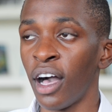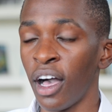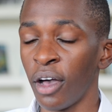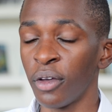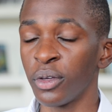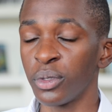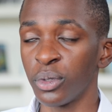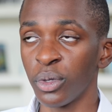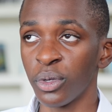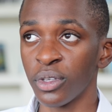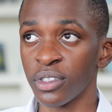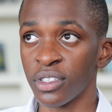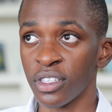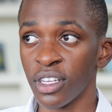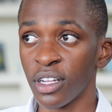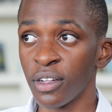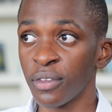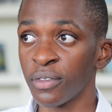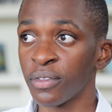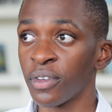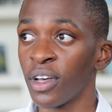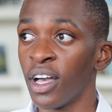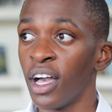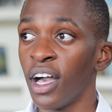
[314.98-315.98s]
how you know
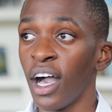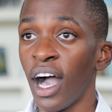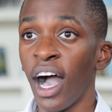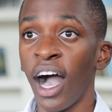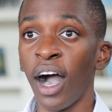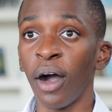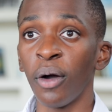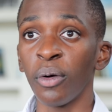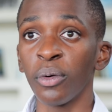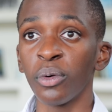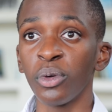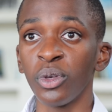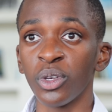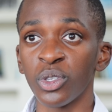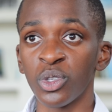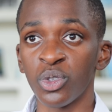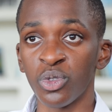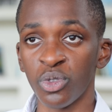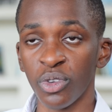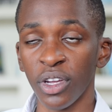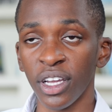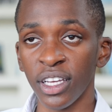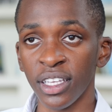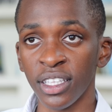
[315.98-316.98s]
yourself, how your
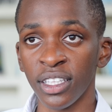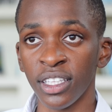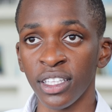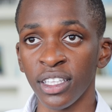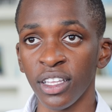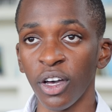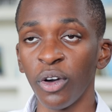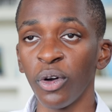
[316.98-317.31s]
strengths,